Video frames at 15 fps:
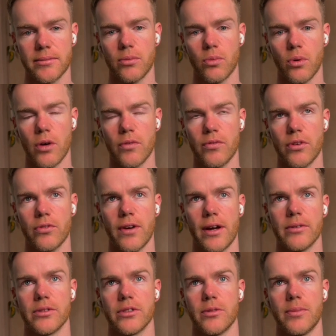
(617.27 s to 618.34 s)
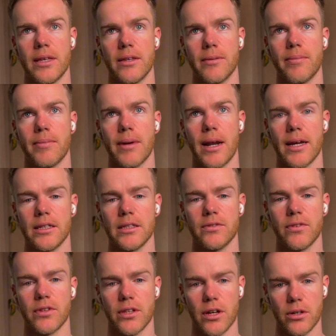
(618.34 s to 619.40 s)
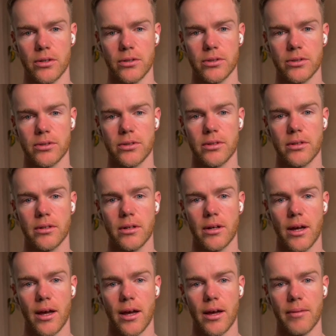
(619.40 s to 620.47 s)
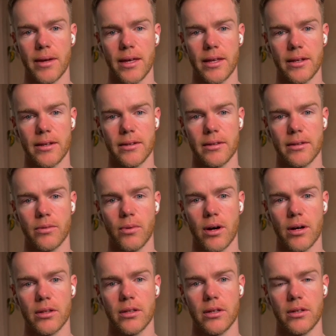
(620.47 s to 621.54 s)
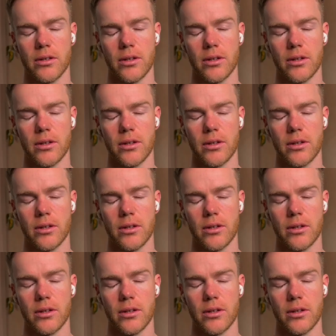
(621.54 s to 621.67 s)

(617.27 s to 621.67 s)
What have you found to be the place for those in the work that you do?